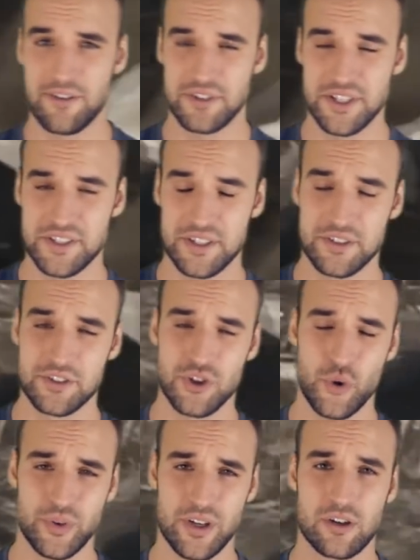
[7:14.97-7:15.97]
have these in
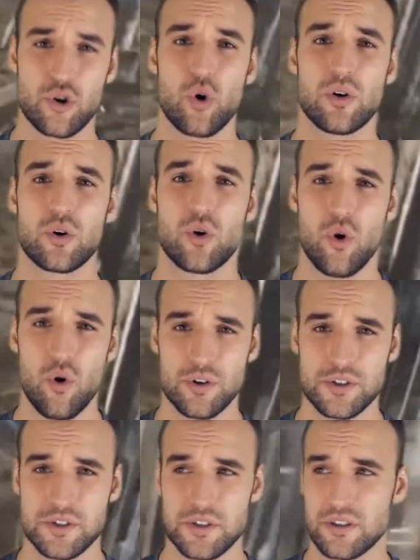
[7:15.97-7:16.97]
Estonia,
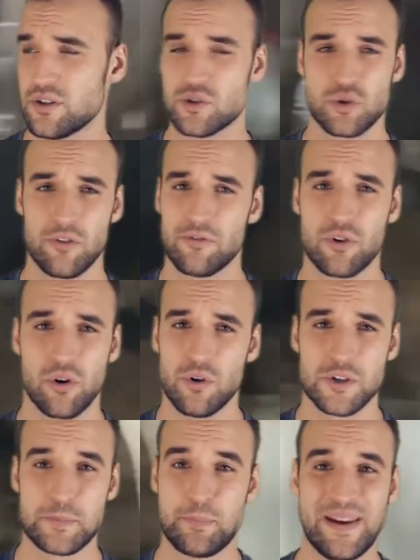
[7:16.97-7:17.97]
kolkhoz,
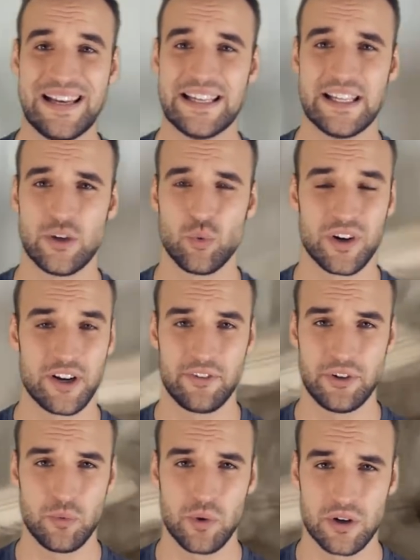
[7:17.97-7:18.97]
sovkhoz building,
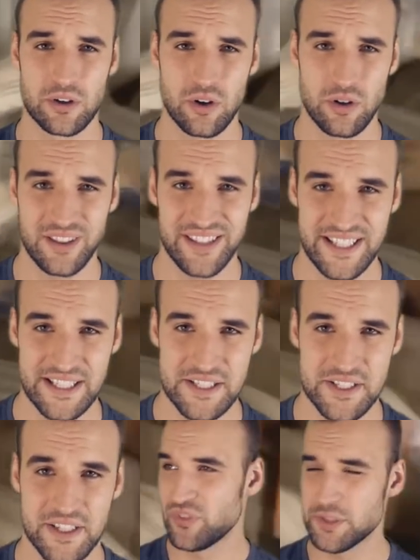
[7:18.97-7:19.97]
whatever you want to call
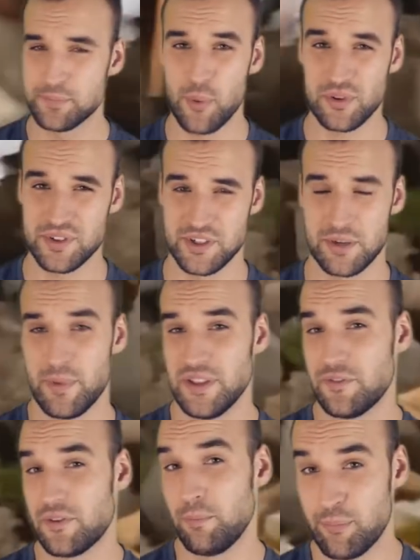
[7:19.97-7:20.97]
these. These boxes are
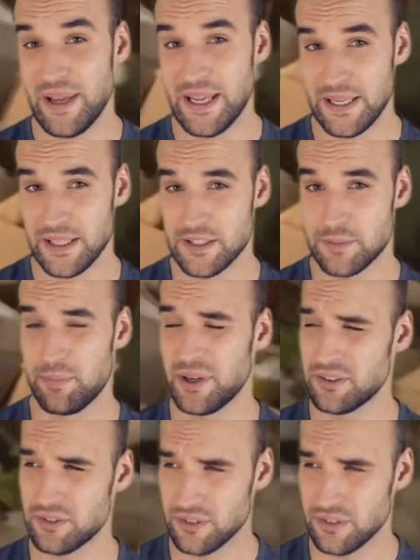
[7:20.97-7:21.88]
meant for pigs, but